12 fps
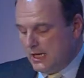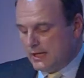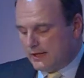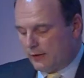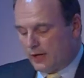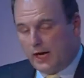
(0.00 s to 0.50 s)

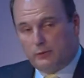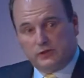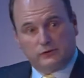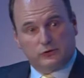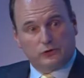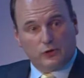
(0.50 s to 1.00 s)
They're at high risk
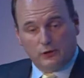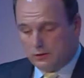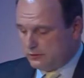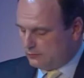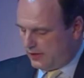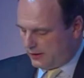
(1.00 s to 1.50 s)
of stroke,
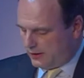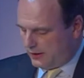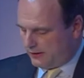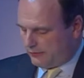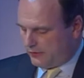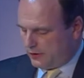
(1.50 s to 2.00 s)
myocardial
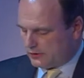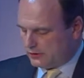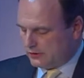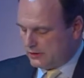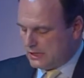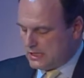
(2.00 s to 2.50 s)

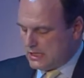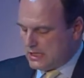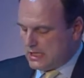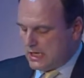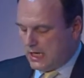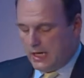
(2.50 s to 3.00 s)
infarction.
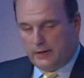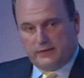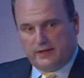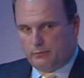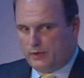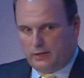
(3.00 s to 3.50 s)
Uh,
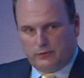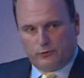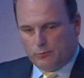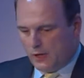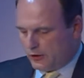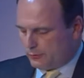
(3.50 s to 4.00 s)
they've been through
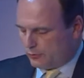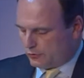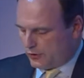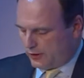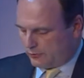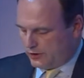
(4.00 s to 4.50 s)
multiple
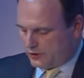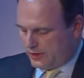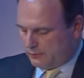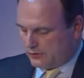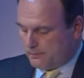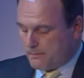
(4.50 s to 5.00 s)
drug
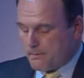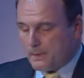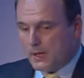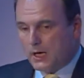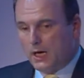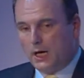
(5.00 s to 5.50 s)
regimes.
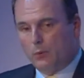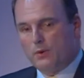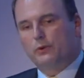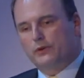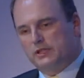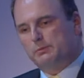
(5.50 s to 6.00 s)
Uh, we
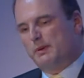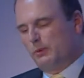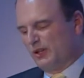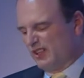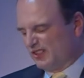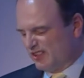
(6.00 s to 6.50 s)
put these people
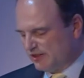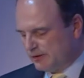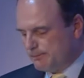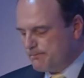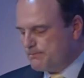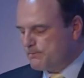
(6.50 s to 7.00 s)
on our
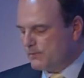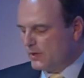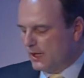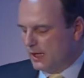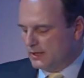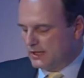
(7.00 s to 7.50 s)
system.
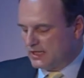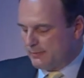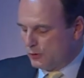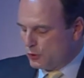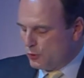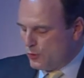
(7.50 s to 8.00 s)
Uh, it takes
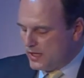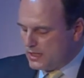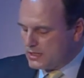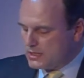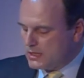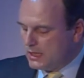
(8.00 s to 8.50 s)
about two
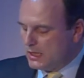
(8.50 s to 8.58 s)
weeks.